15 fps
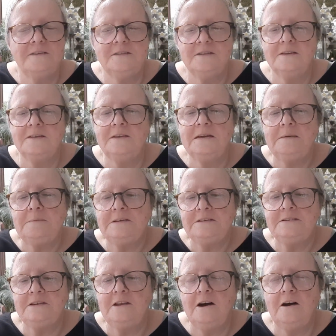think the theme
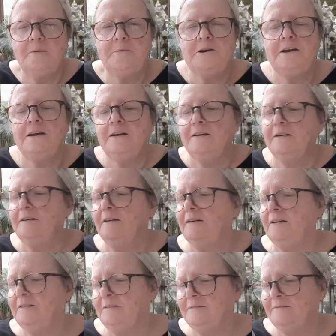is the library,
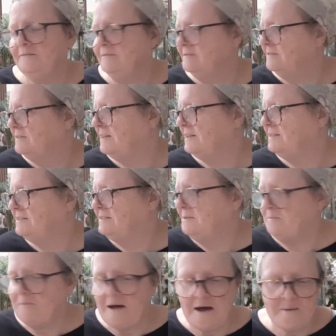and that's a
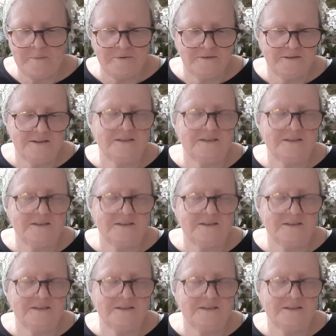map.